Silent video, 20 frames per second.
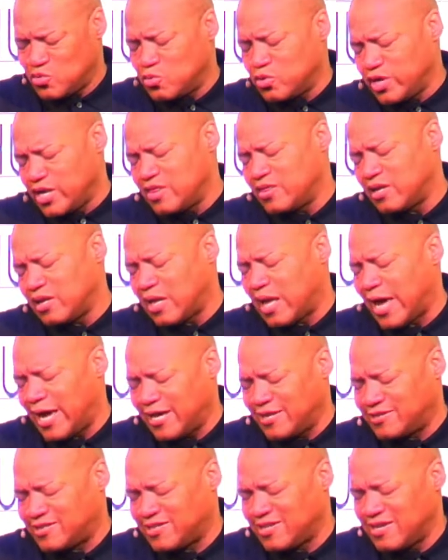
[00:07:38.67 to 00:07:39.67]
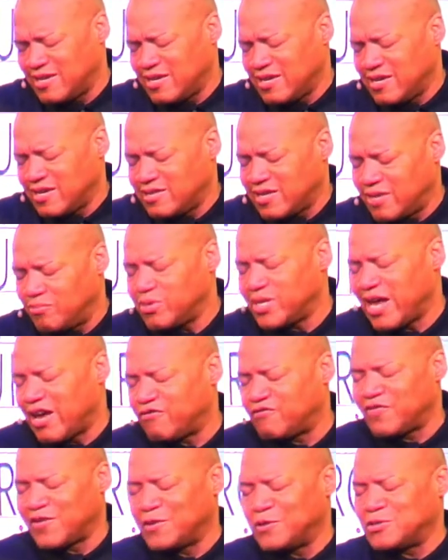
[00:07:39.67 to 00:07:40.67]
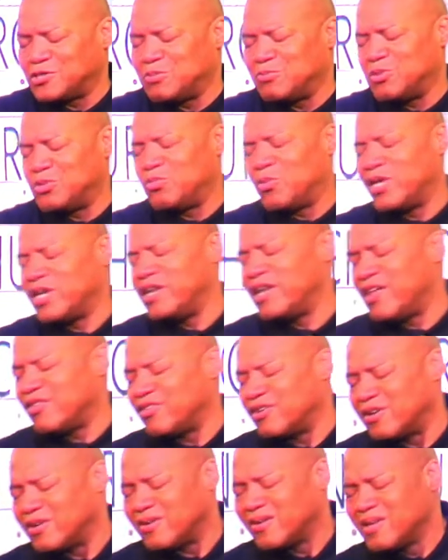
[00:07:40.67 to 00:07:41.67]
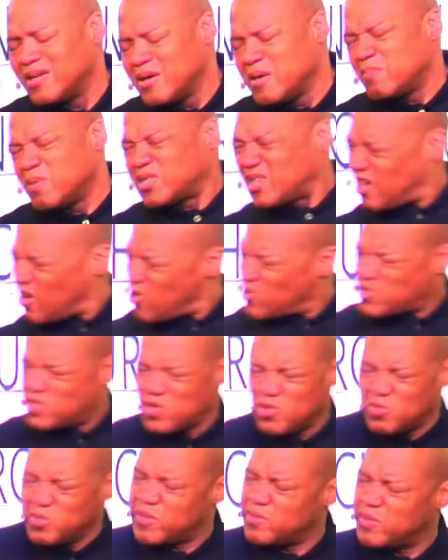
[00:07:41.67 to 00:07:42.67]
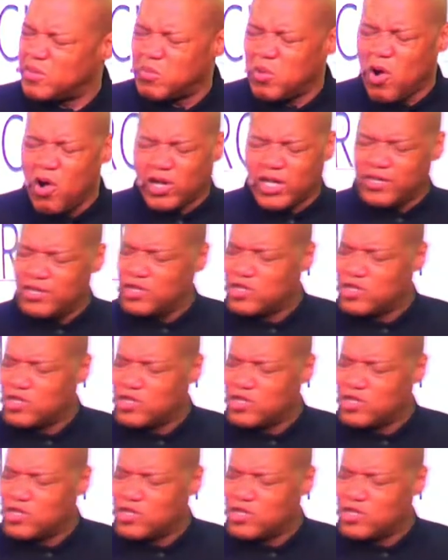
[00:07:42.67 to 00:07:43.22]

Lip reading: were in the light, that we'd have fellowship with one another, but that also we would walk in the